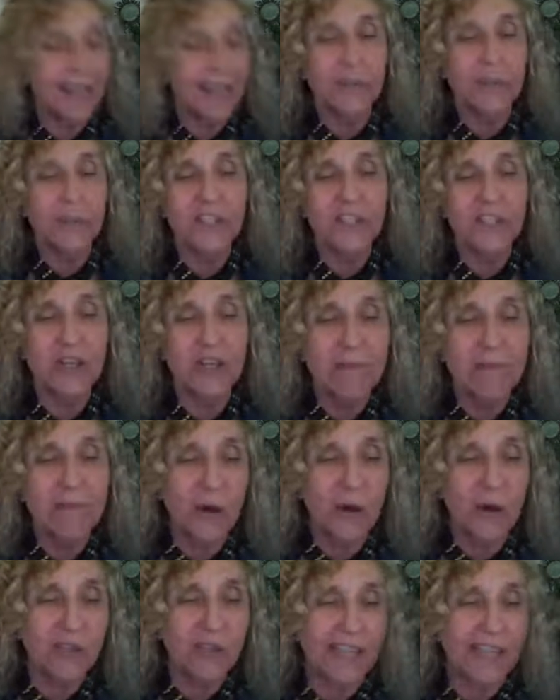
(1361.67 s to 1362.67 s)
was 2
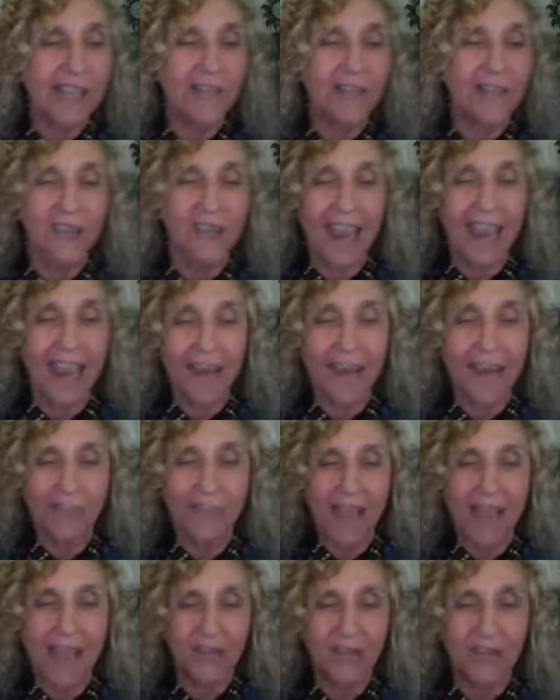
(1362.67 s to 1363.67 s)
motorcycle games
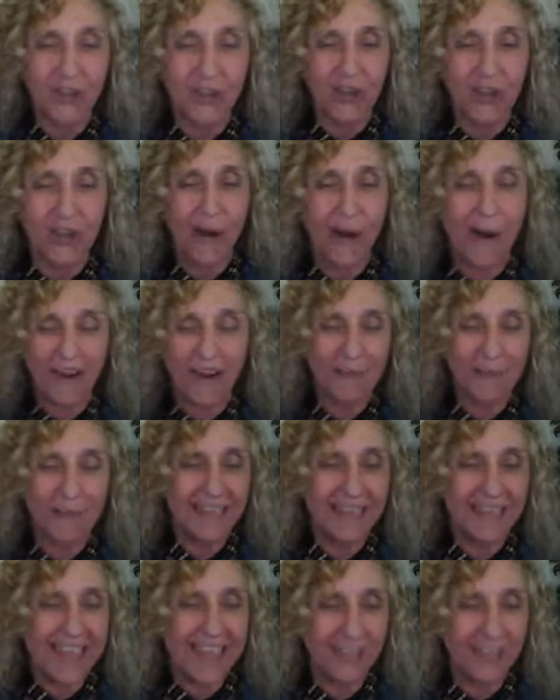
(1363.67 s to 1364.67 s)
having a show out. It
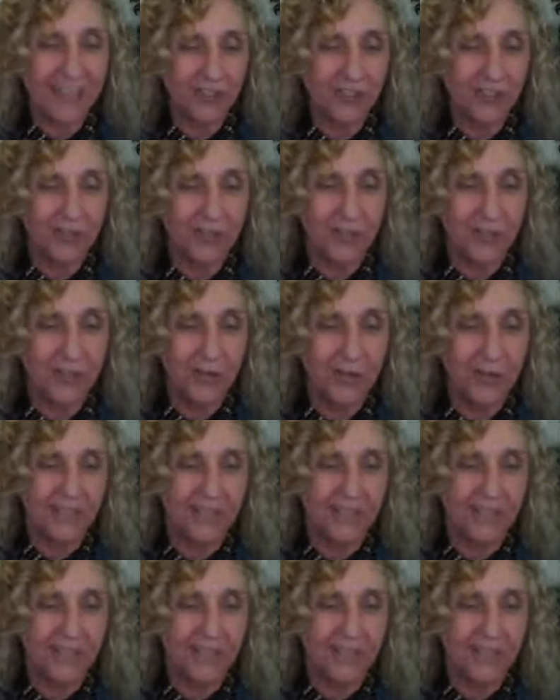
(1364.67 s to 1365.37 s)
made national news. And